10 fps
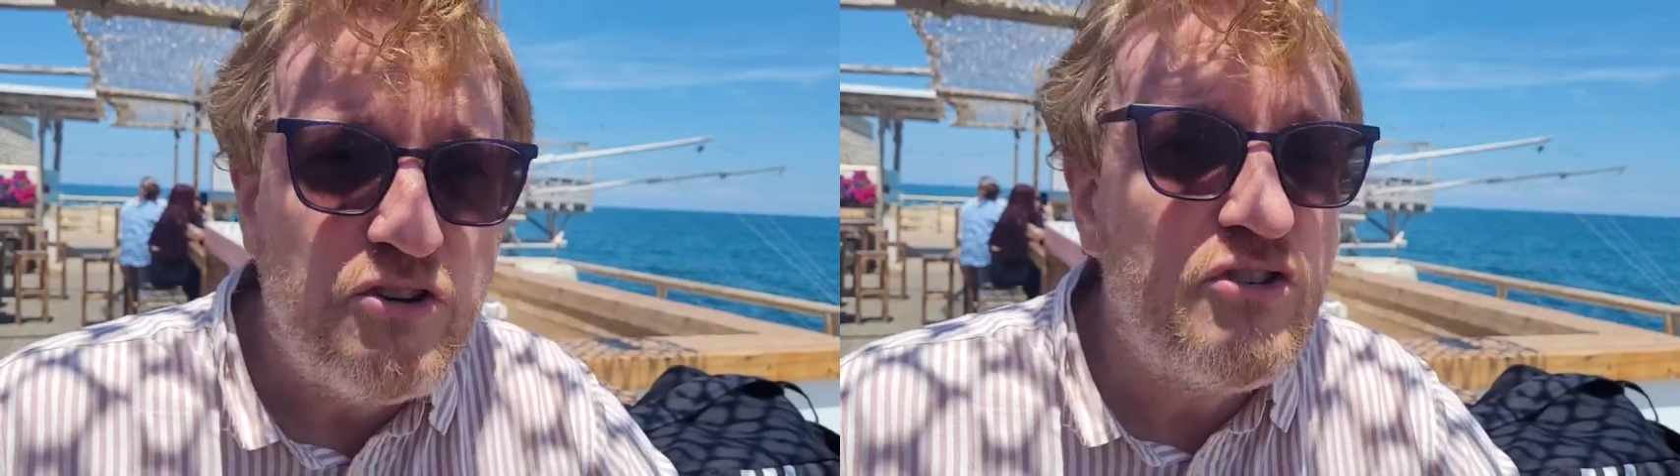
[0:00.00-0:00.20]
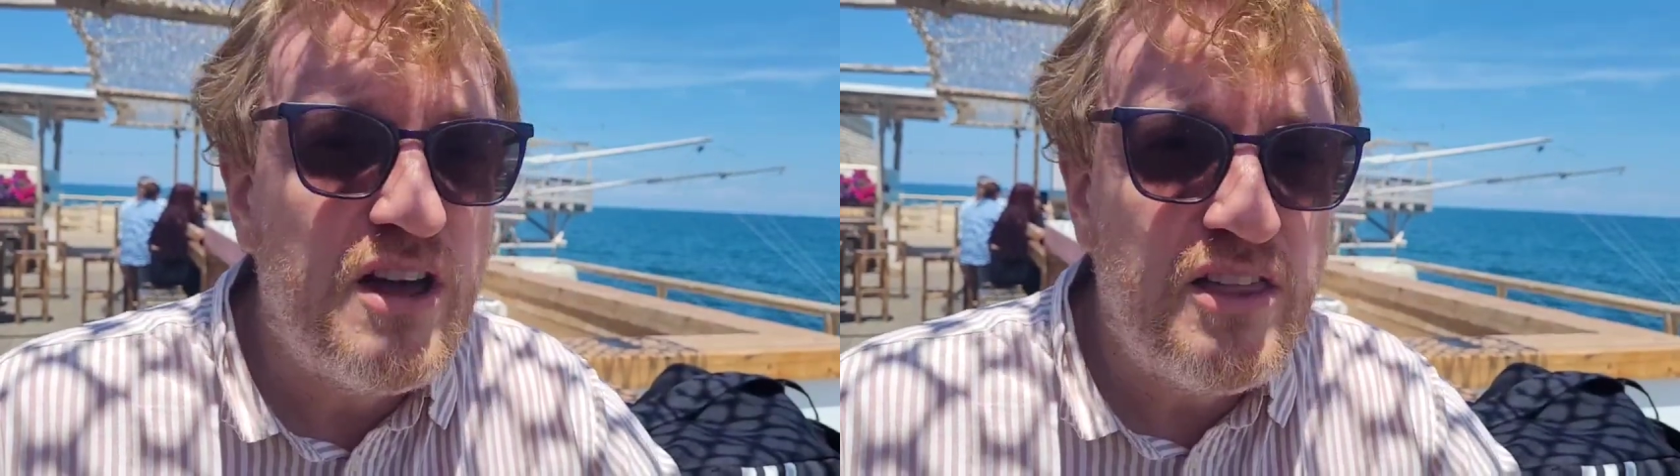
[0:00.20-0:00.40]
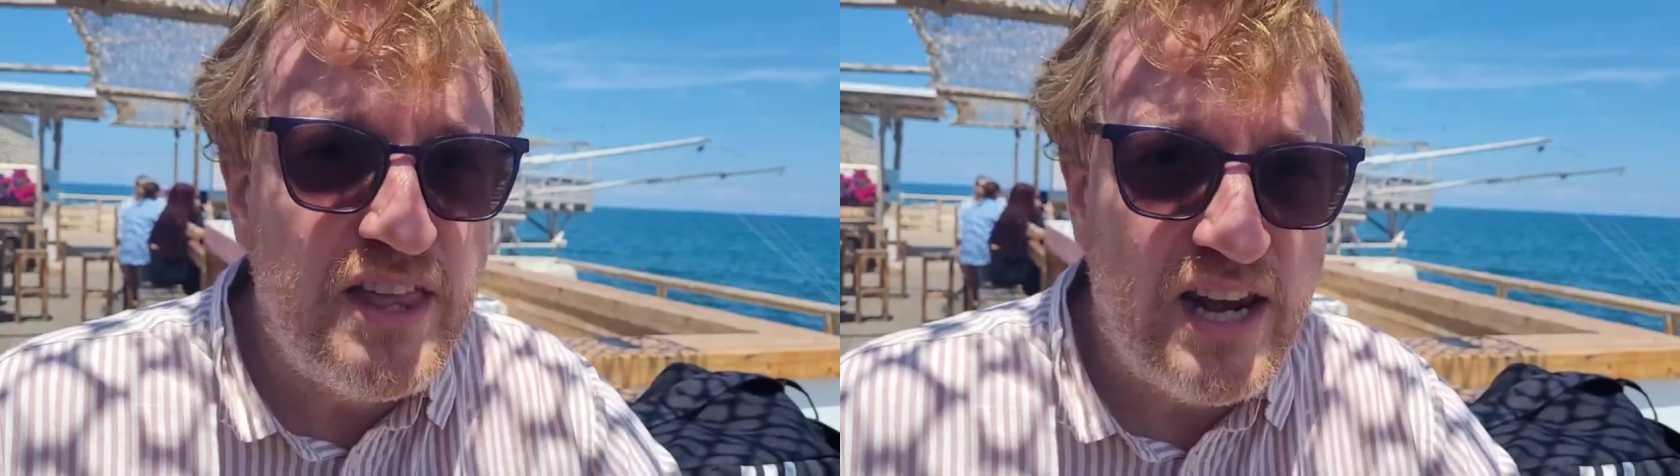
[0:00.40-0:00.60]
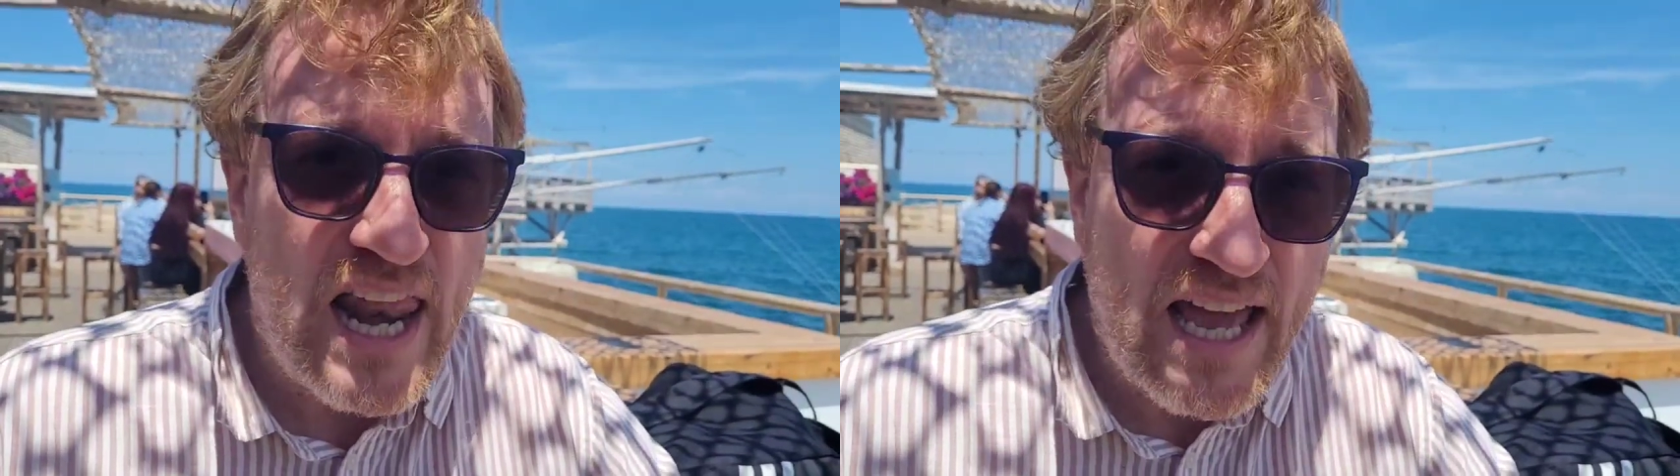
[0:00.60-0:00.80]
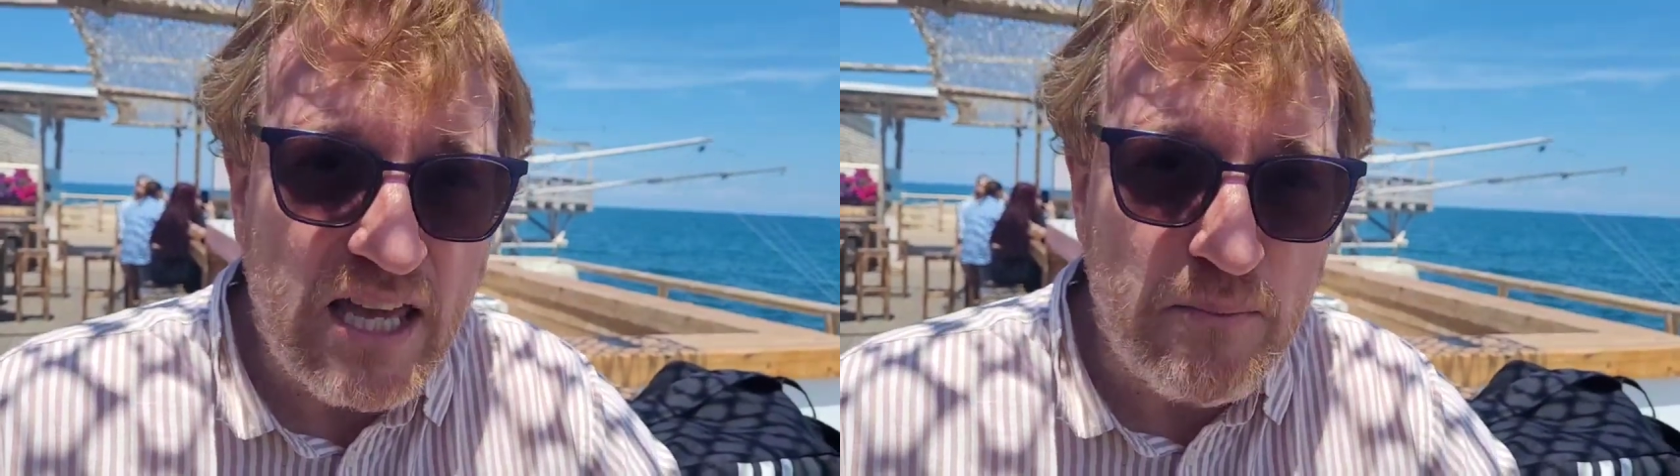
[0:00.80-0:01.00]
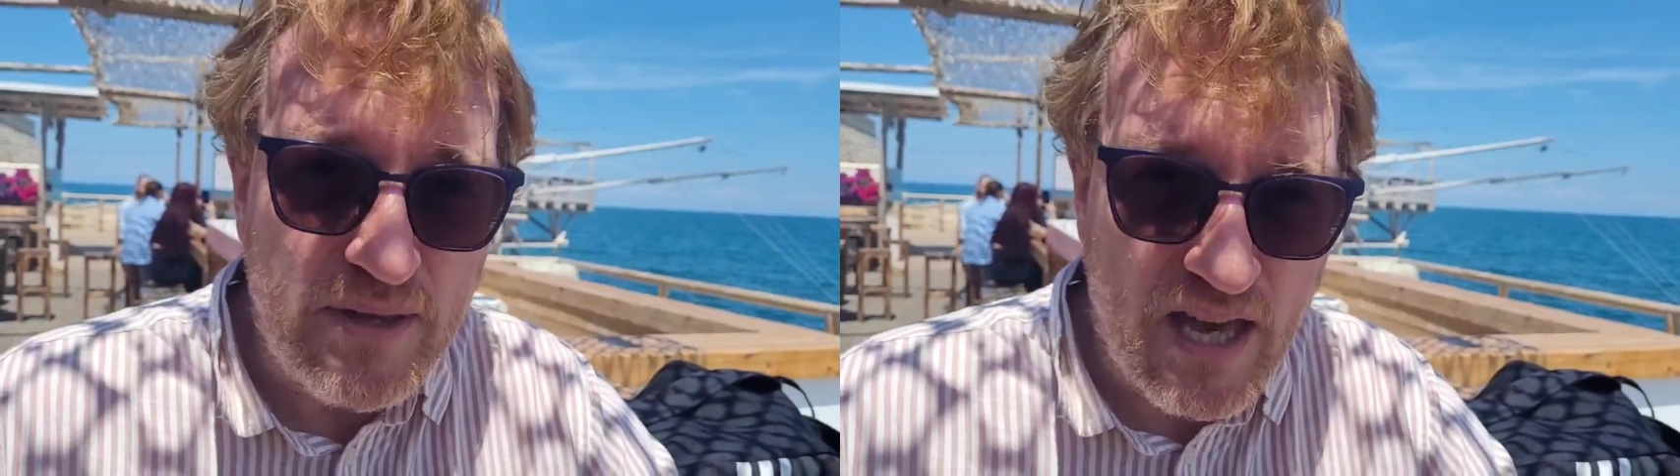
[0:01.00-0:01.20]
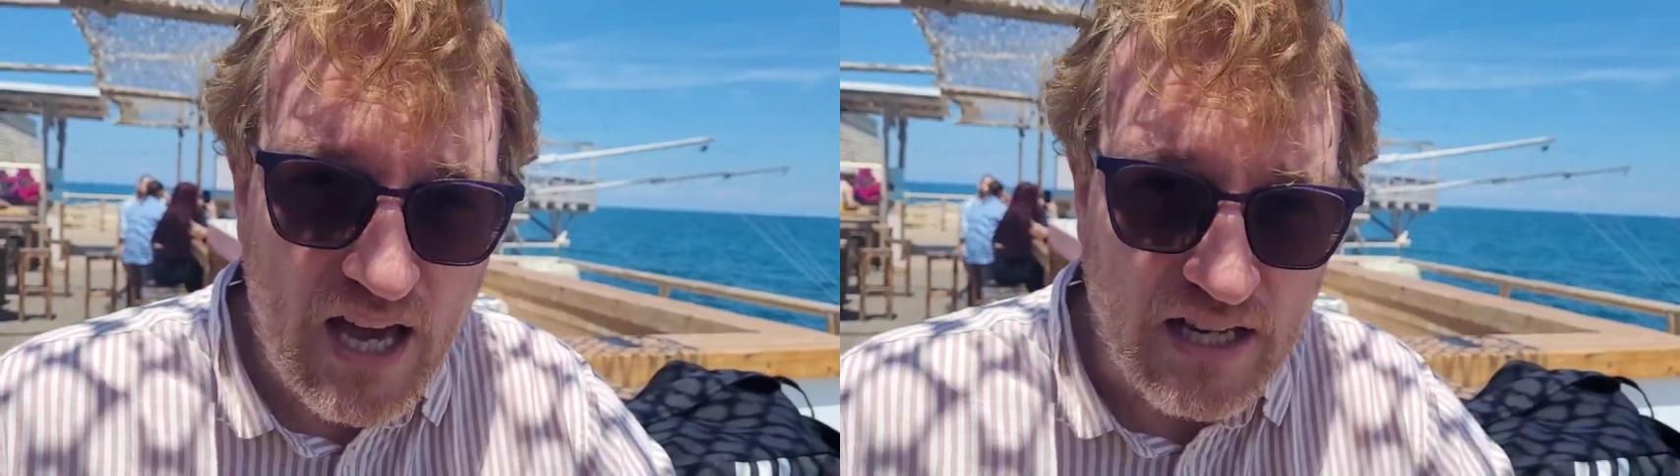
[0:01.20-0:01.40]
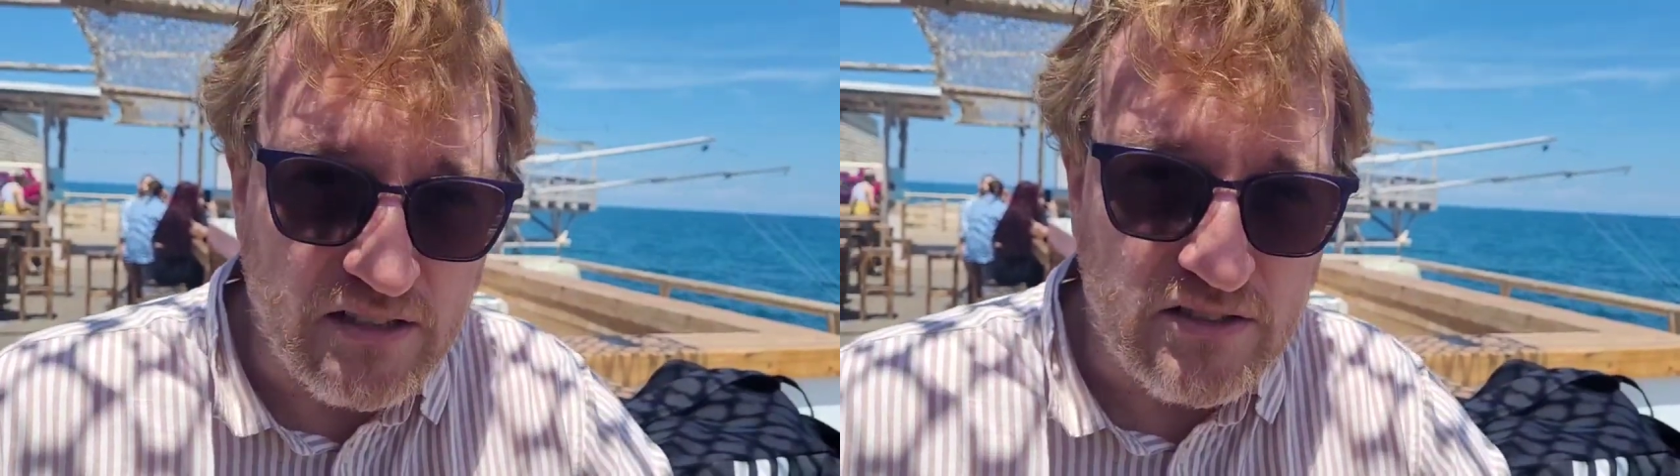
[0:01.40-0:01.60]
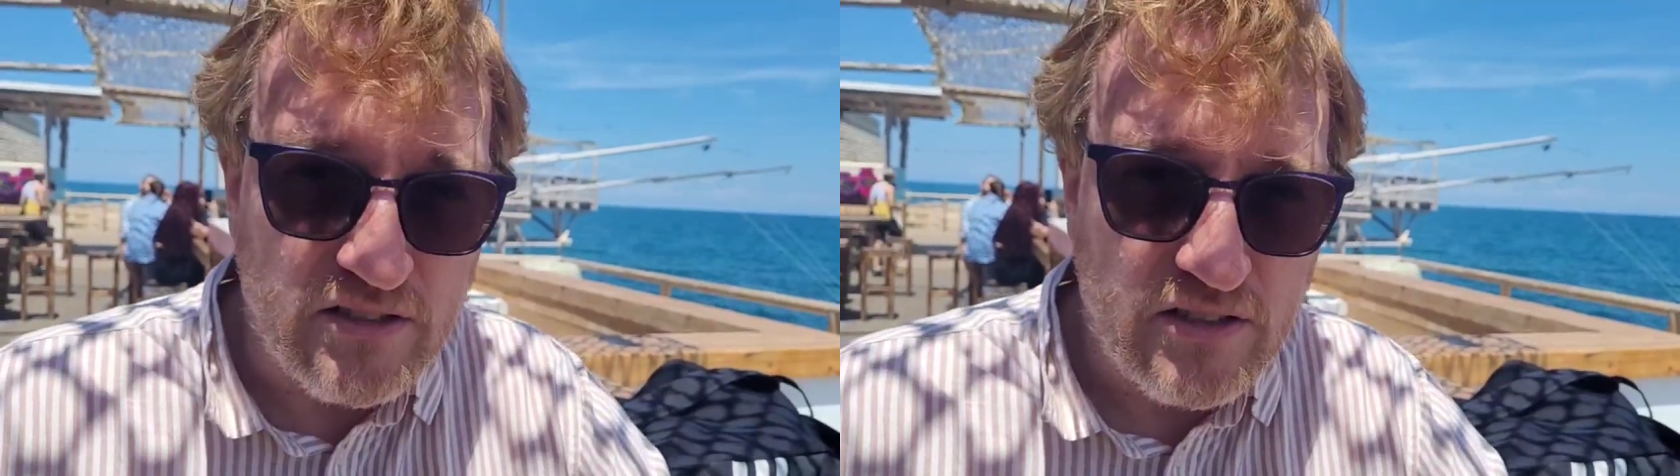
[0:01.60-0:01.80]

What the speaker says: rather than lagging behind.